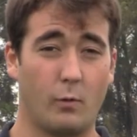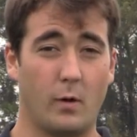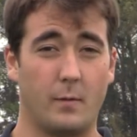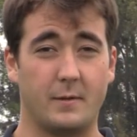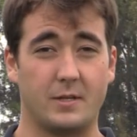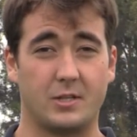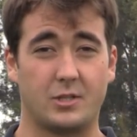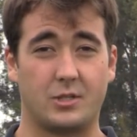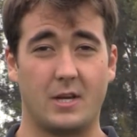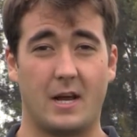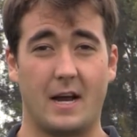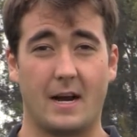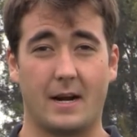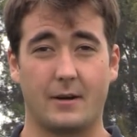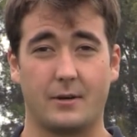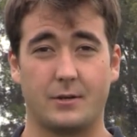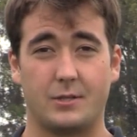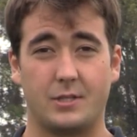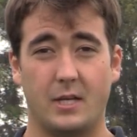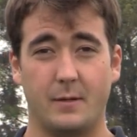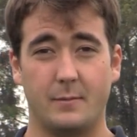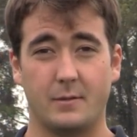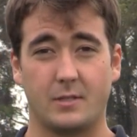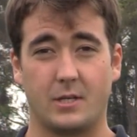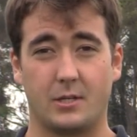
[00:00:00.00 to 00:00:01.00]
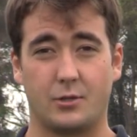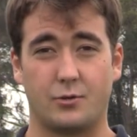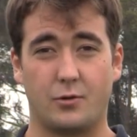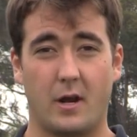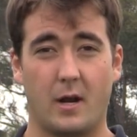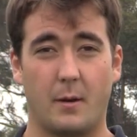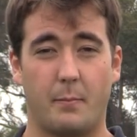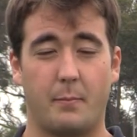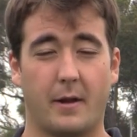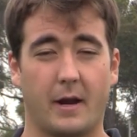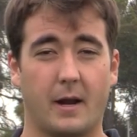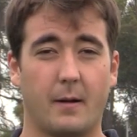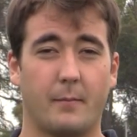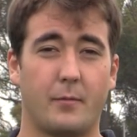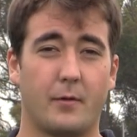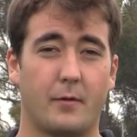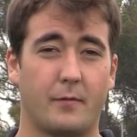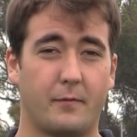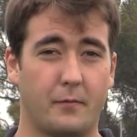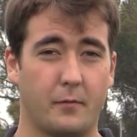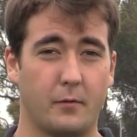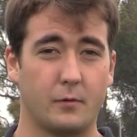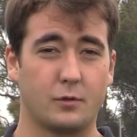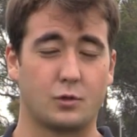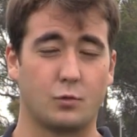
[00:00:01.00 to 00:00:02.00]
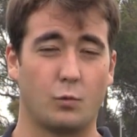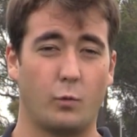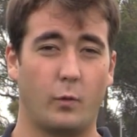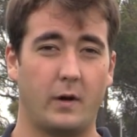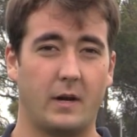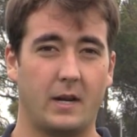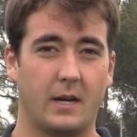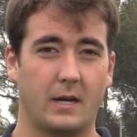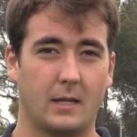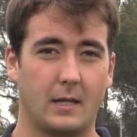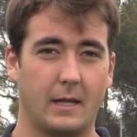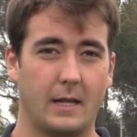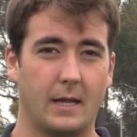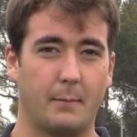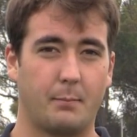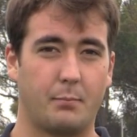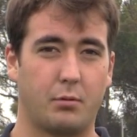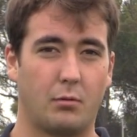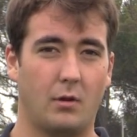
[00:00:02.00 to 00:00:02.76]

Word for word: women's soccer team as they try to pick up their first win in league